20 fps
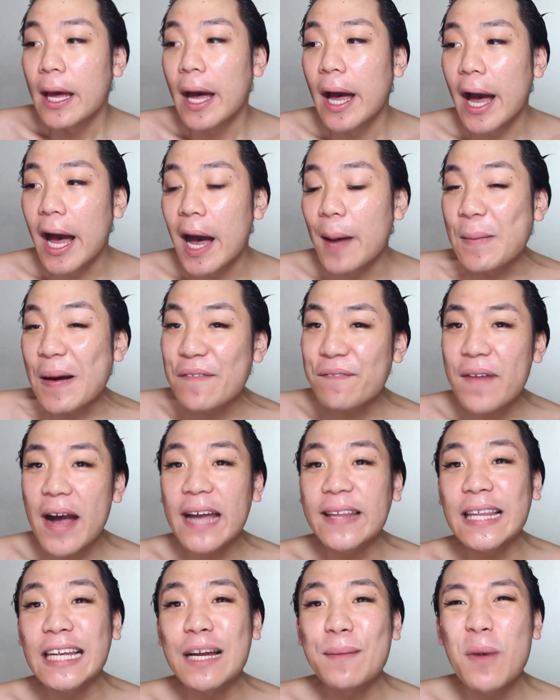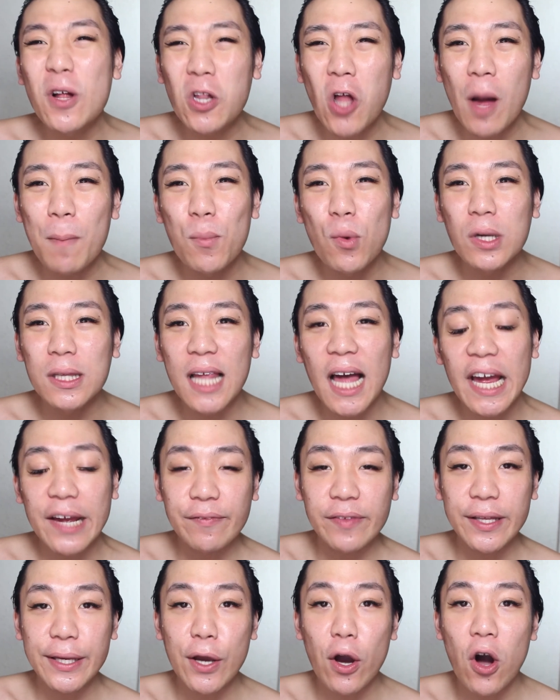I find that I'm a lot more
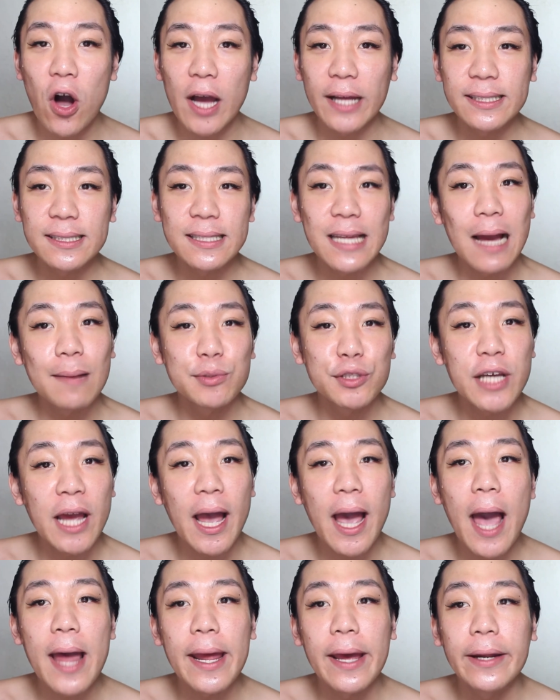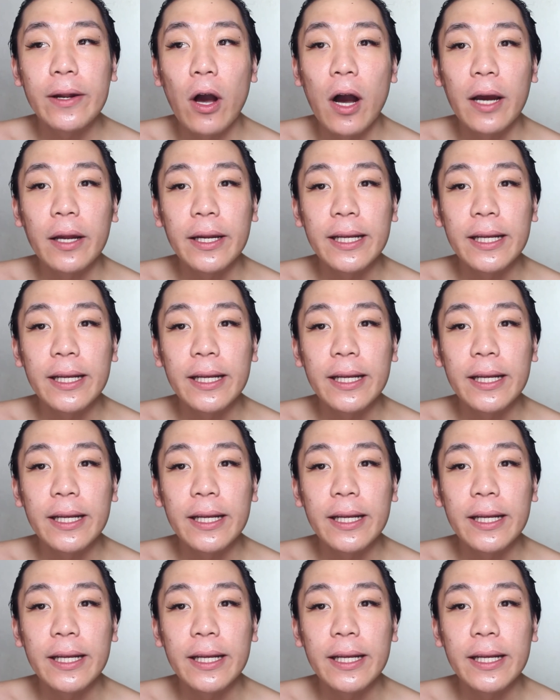lively on Snapchat and on